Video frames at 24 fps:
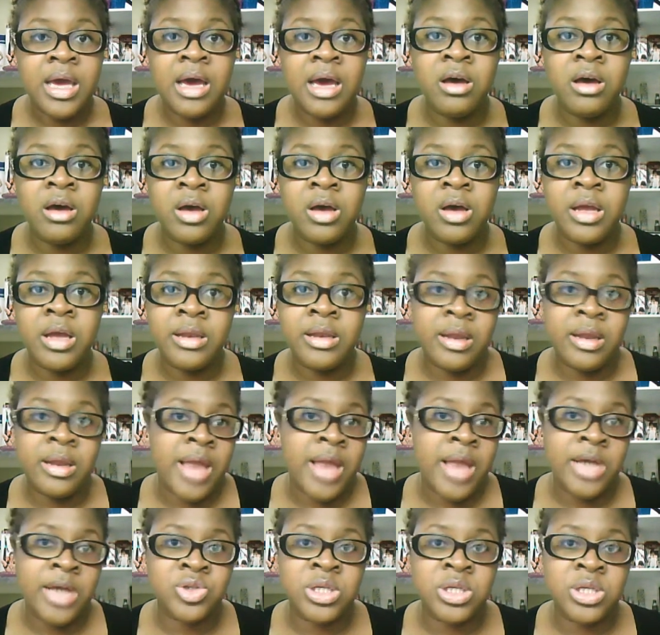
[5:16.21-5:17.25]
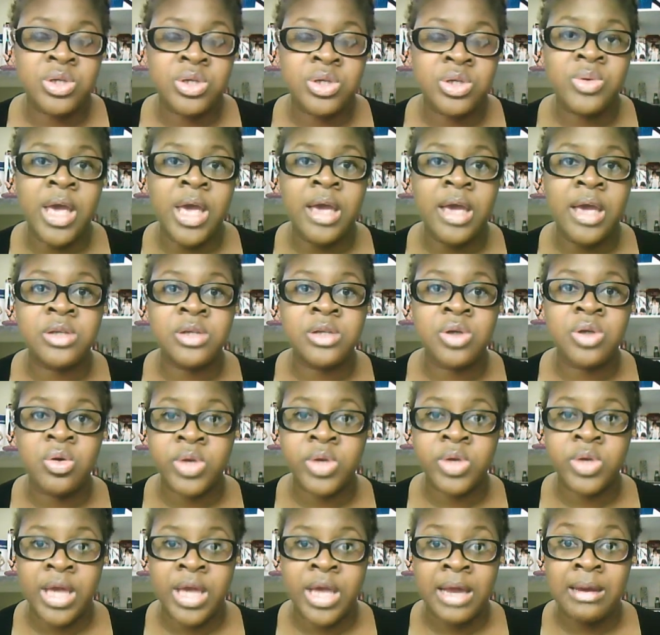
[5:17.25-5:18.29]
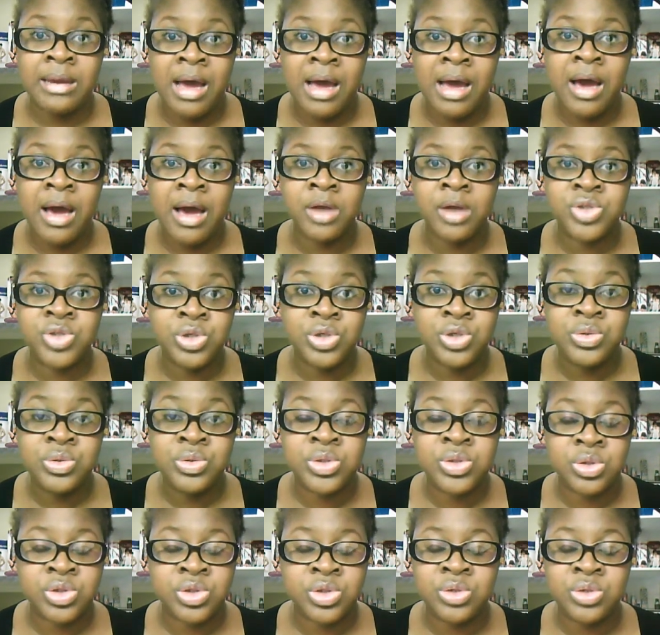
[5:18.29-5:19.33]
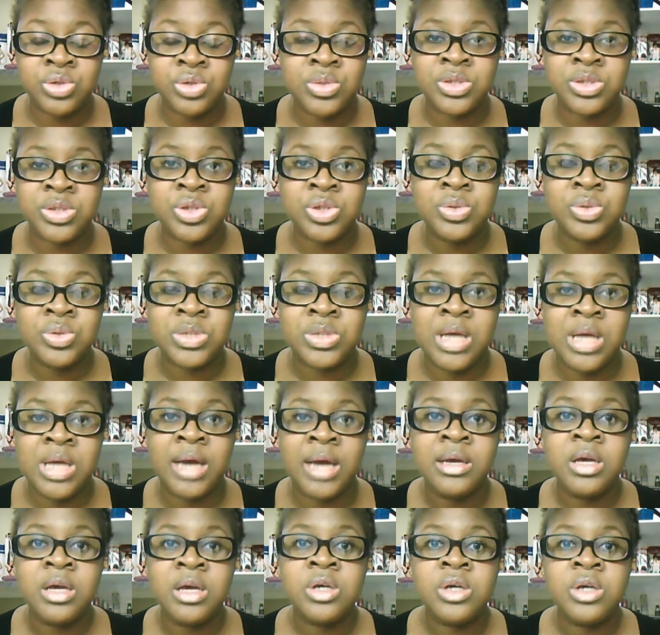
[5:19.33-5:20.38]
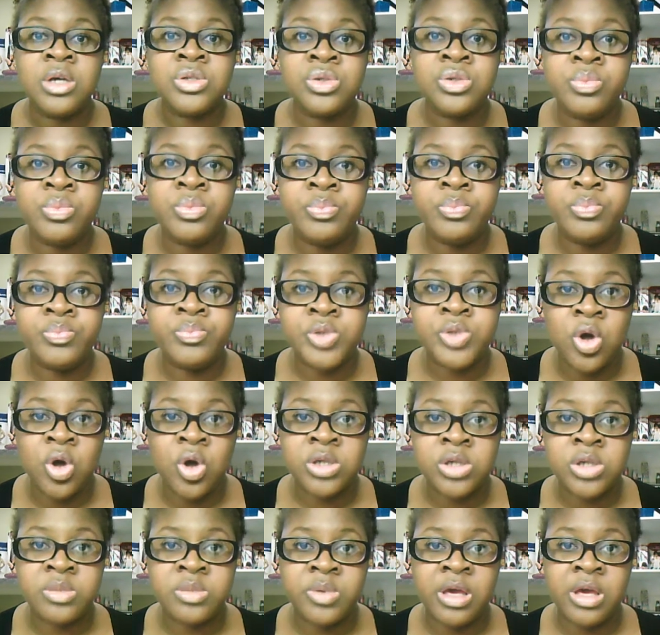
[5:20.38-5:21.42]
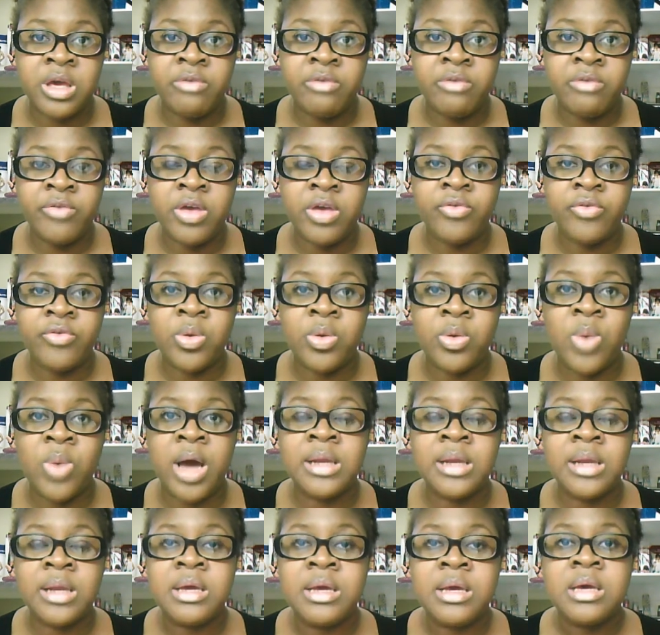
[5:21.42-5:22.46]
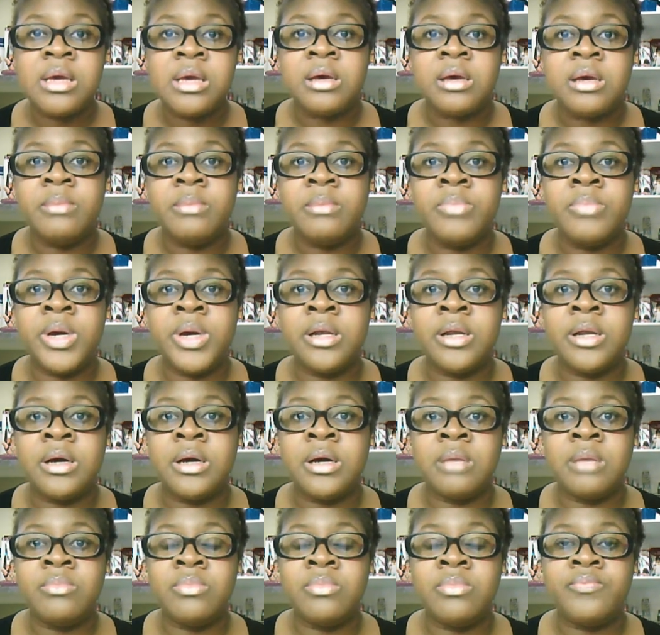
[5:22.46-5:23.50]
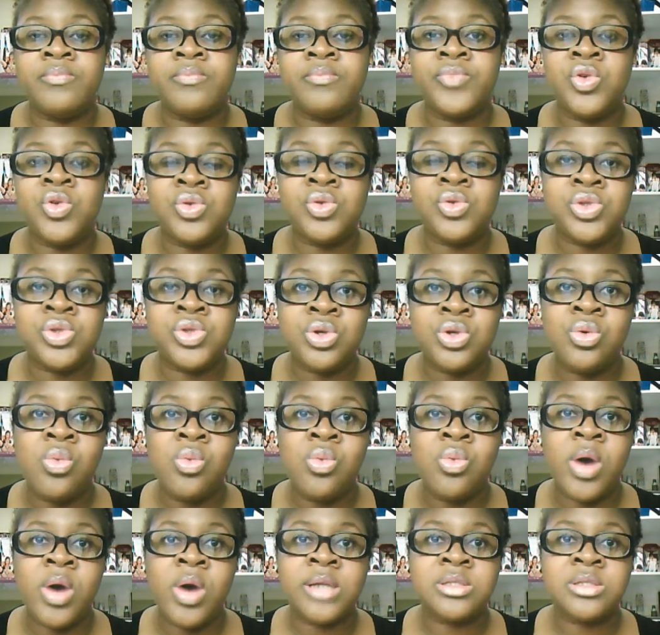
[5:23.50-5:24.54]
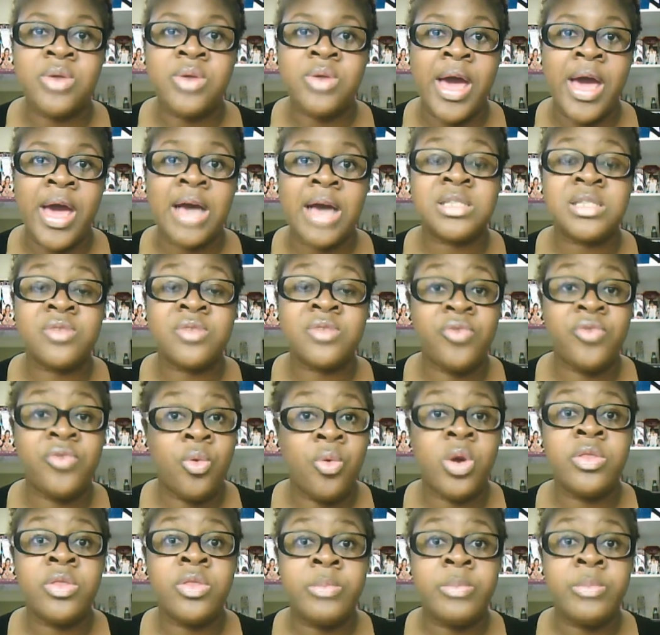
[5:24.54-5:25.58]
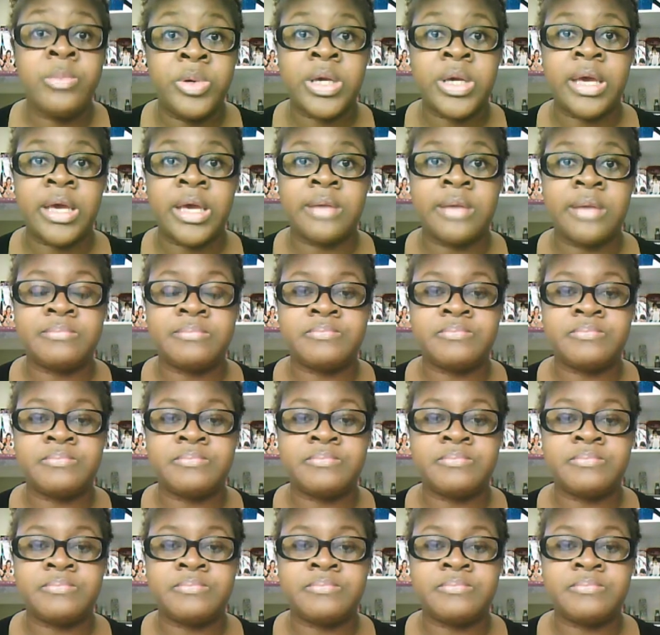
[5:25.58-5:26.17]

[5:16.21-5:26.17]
And naturally, you can or cannot choose not to charge a booking fee if you want, but you do want to ask for the booking